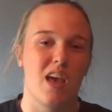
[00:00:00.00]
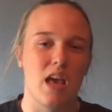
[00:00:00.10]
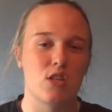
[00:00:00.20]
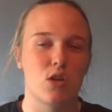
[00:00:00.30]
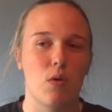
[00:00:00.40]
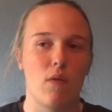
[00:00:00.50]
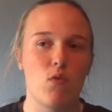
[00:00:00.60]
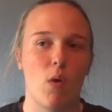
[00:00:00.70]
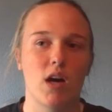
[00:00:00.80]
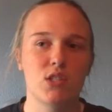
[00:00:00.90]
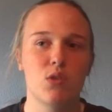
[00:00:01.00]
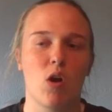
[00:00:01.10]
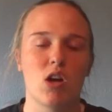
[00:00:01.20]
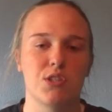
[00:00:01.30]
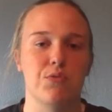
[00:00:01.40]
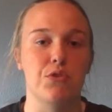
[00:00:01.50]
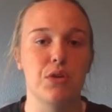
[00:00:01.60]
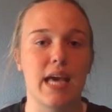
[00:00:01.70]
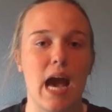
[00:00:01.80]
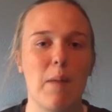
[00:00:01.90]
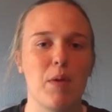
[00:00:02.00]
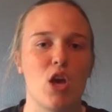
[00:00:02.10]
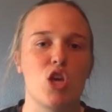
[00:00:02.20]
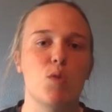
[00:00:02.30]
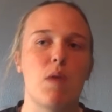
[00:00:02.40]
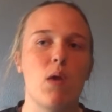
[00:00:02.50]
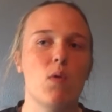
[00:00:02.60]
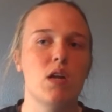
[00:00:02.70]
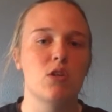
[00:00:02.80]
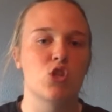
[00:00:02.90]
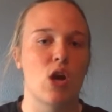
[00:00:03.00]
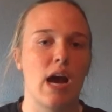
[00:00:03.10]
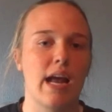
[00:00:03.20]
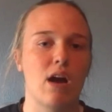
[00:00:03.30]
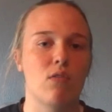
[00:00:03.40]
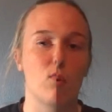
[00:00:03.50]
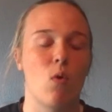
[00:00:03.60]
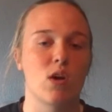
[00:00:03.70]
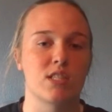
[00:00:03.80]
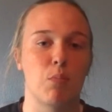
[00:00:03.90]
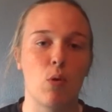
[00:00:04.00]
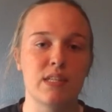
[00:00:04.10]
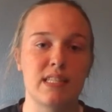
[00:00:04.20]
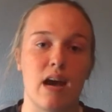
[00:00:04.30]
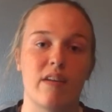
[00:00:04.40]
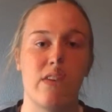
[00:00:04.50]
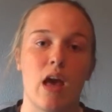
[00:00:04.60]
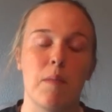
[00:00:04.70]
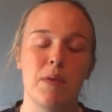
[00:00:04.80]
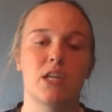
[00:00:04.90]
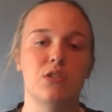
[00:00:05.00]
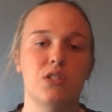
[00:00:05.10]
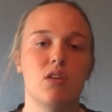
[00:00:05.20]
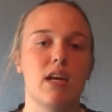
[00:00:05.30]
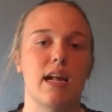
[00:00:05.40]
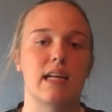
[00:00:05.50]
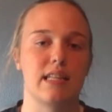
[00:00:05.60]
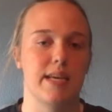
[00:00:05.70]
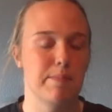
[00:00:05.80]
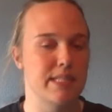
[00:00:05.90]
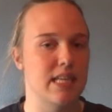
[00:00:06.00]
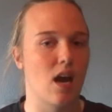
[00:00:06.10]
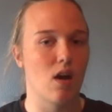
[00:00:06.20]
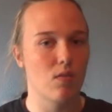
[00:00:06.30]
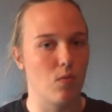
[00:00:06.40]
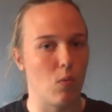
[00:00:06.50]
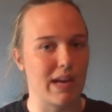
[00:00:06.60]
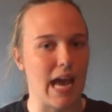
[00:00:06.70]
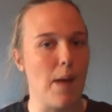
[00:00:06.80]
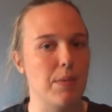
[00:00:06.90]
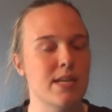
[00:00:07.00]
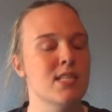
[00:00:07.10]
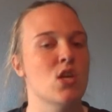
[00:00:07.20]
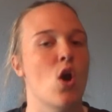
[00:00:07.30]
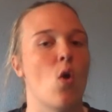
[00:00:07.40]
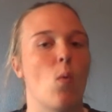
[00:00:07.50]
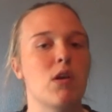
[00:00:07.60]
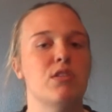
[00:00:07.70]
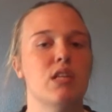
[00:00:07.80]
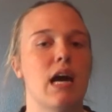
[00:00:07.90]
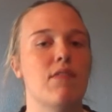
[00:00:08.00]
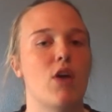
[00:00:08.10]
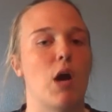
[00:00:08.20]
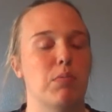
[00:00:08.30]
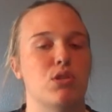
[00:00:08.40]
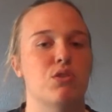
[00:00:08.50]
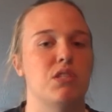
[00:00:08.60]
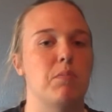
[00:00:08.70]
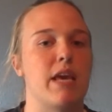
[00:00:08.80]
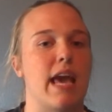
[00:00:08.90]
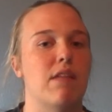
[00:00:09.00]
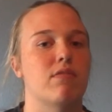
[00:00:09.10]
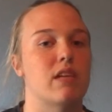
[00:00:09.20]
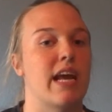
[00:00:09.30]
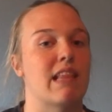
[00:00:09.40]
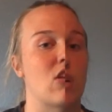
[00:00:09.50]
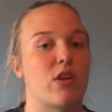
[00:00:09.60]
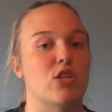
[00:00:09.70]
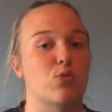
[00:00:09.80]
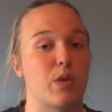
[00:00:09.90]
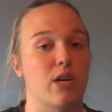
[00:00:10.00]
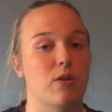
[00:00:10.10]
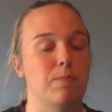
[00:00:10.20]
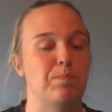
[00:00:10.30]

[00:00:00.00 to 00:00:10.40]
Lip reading: So if you are also new to CAP, you may want to try out for support staff because you still get a glimpse of what CAP is while you still have the opportunity to be in flight and learning drill.